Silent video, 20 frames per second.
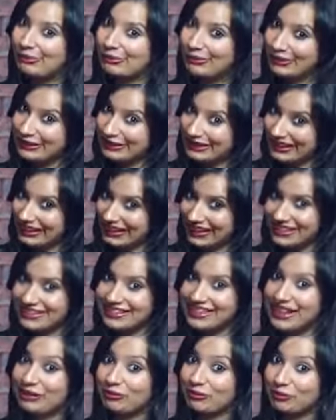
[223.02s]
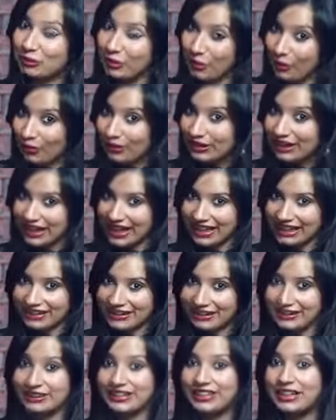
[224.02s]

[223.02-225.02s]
Bill Gates and Paul Allen,